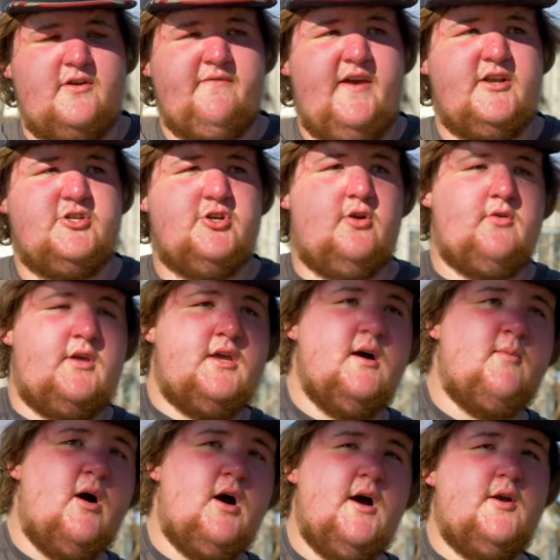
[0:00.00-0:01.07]
fan should only
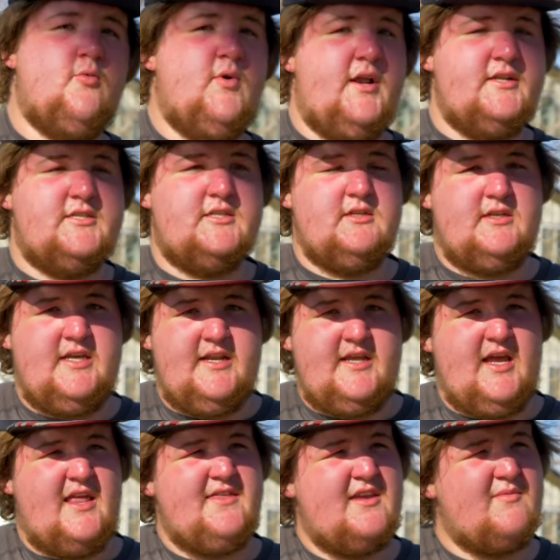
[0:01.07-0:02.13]
come on when it's getting,
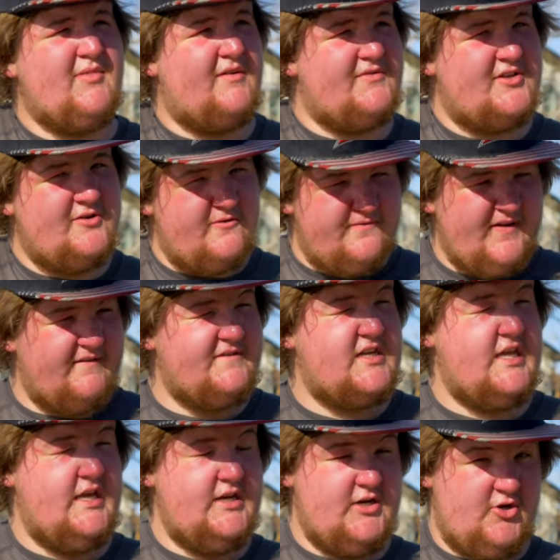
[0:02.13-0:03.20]
I think, above two
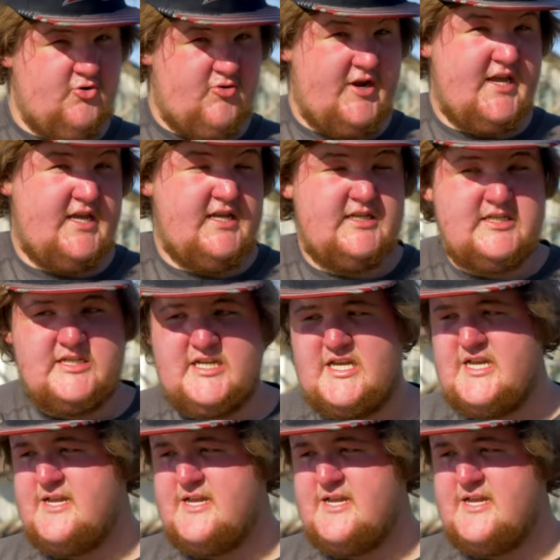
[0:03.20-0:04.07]
fifteen degrees.